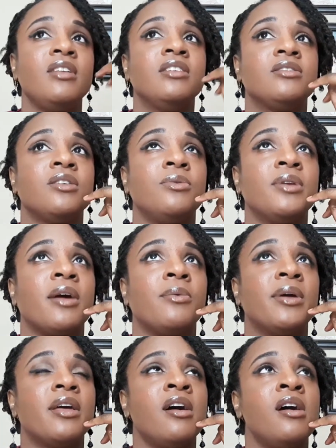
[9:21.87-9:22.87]
So when I
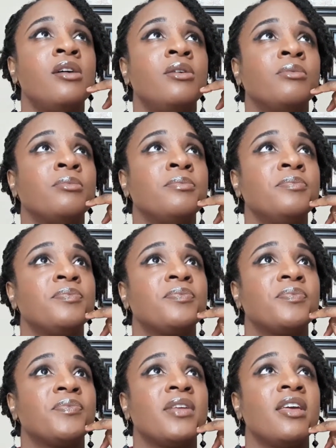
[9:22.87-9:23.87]
went home,
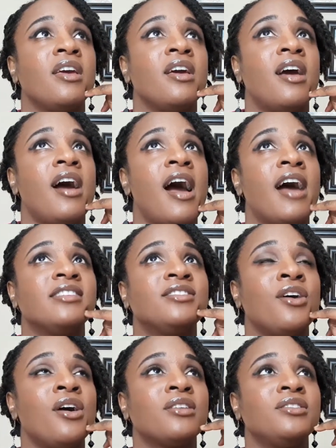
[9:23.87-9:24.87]
I
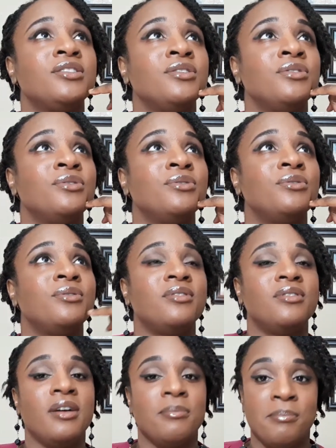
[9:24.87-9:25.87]
talked to
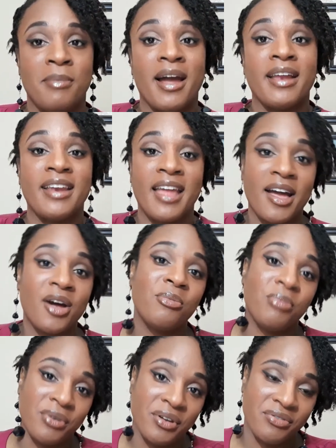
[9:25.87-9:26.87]
my now
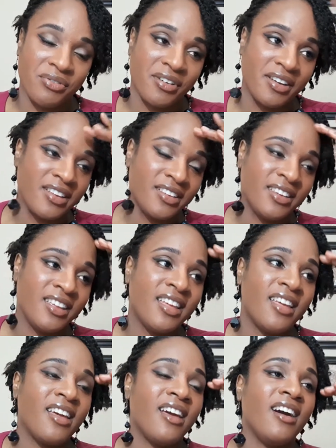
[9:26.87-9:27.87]
boyfriend.
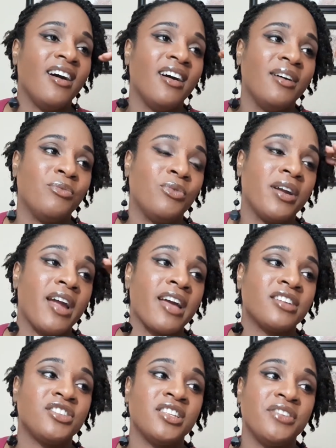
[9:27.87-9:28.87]
We're
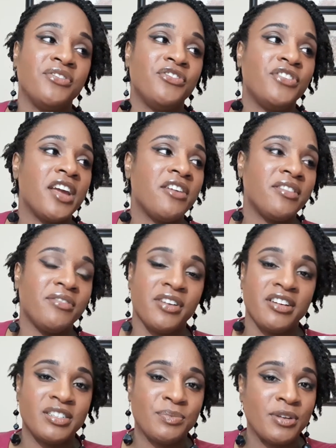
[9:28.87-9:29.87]
actually very,
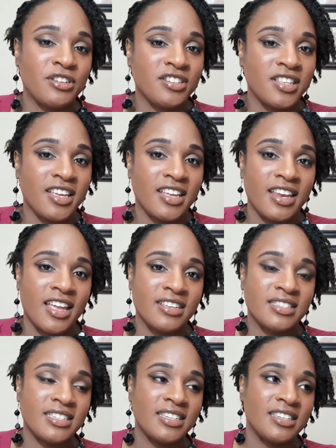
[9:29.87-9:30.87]
very spiritually
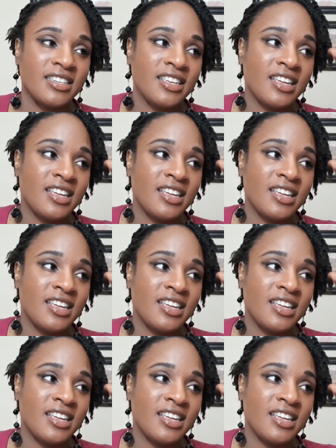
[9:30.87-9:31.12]
connected.